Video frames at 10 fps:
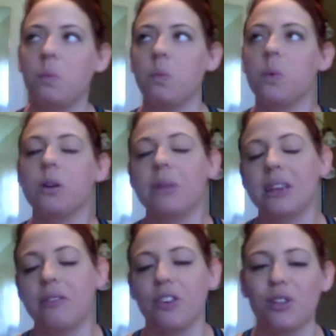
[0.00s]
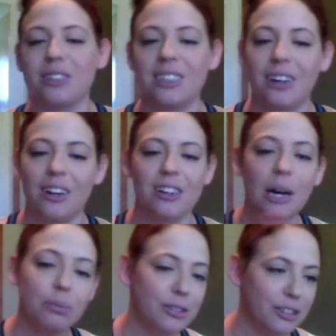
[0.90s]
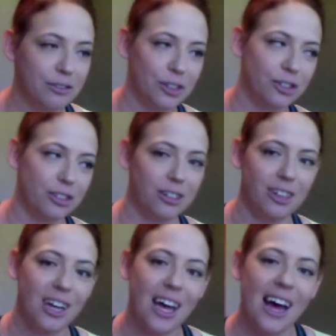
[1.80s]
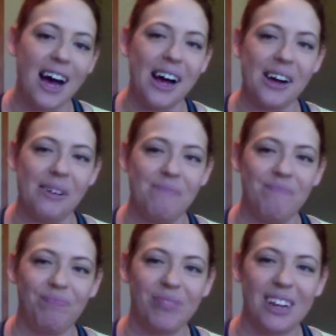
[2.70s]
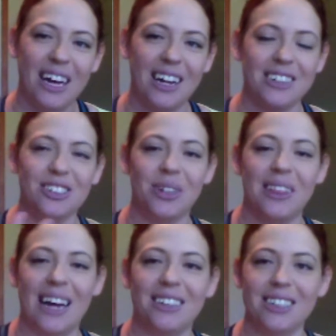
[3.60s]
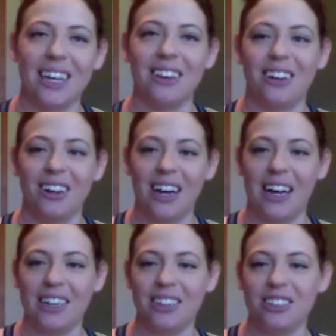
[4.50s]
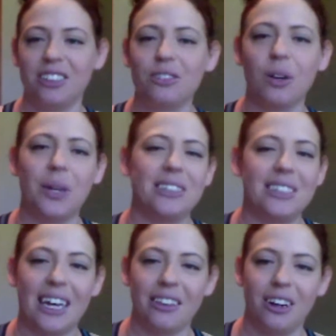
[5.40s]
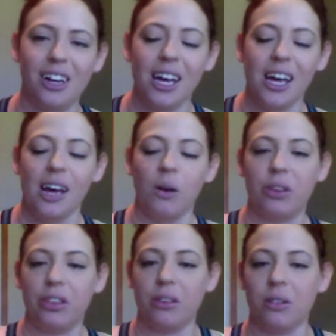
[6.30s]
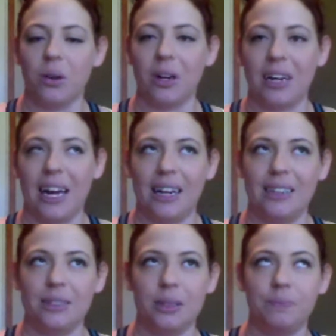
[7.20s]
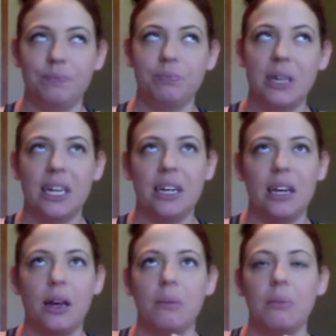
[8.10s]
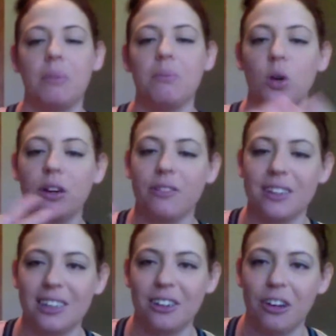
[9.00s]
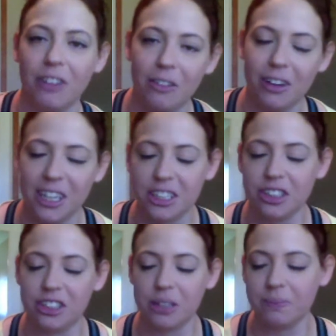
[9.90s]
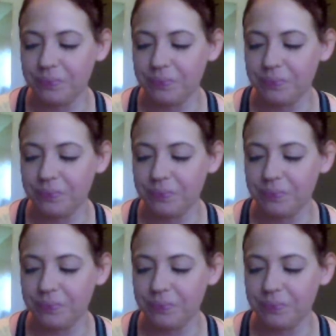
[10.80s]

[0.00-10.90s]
we're mainly focusing on a couple's devotional and doing that together and just growing together with the Lord and making Him more of the center of our relationship.